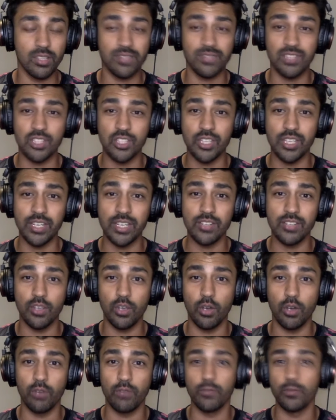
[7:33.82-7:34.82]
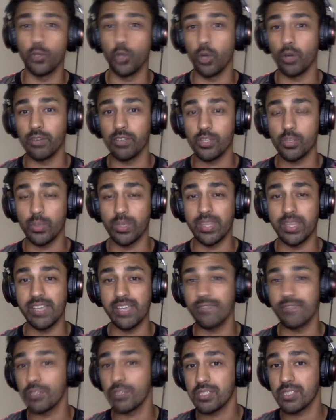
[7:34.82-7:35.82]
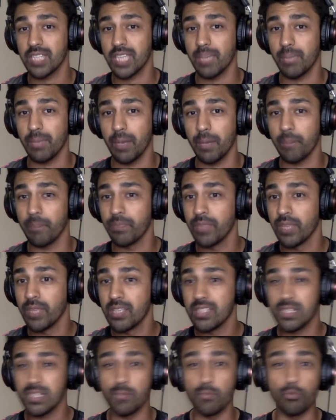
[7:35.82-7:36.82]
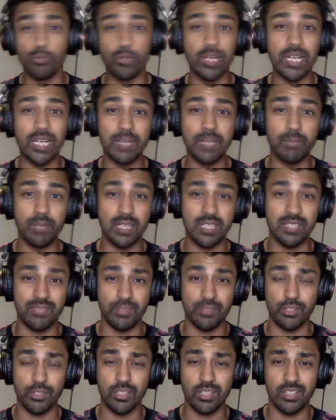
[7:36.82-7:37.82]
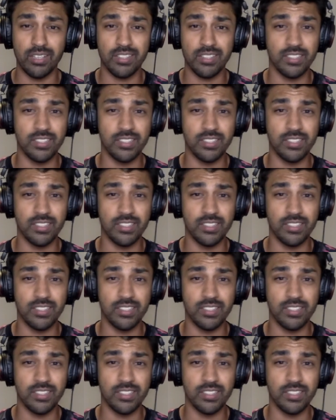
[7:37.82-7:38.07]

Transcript: the shades of Norwich when they first came up. Some really impressive results. The